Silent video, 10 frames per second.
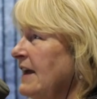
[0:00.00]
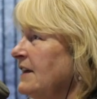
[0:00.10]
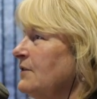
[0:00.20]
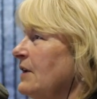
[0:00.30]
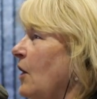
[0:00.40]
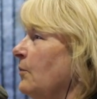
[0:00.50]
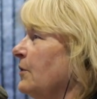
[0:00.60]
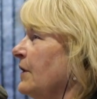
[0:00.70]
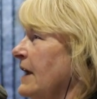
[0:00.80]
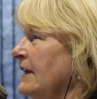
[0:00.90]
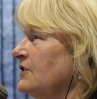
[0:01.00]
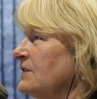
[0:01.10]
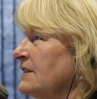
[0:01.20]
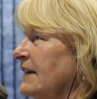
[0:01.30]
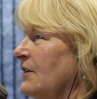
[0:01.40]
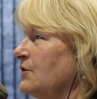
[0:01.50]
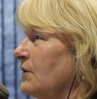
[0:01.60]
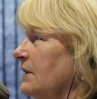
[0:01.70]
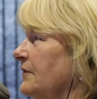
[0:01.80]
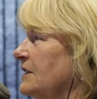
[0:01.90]
that can help create just an
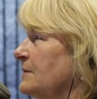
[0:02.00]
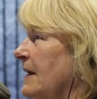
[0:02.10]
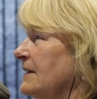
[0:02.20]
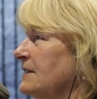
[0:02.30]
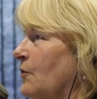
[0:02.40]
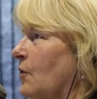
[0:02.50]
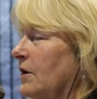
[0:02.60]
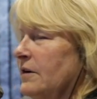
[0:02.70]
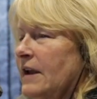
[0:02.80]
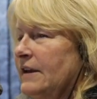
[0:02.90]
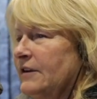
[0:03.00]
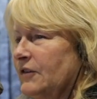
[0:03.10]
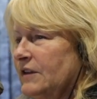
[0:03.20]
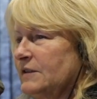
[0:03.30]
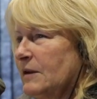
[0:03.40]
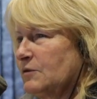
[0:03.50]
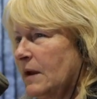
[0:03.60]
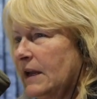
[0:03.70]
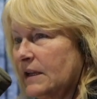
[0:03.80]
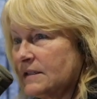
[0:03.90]
outdoor living space for not nearly as much
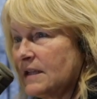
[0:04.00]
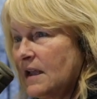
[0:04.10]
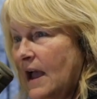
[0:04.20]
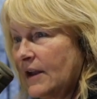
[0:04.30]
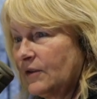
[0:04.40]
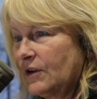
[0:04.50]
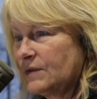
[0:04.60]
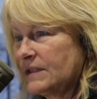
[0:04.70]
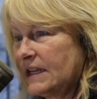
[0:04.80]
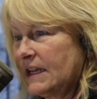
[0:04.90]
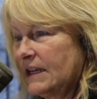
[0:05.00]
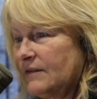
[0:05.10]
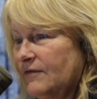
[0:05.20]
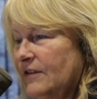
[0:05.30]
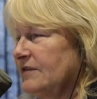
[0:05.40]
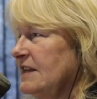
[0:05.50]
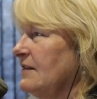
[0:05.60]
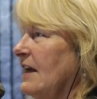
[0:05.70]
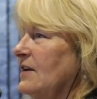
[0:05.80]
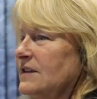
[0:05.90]
money as, I don't know, sinking
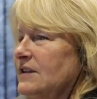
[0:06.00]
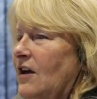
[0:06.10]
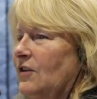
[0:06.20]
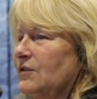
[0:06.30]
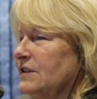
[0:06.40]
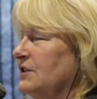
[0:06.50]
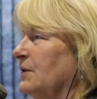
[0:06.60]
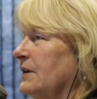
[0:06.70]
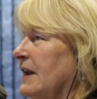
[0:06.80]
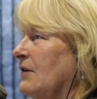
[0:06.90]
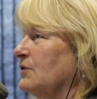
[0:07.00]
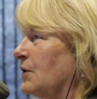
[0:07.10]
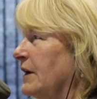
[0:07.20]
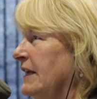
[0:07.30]
$15,000 into an outdoor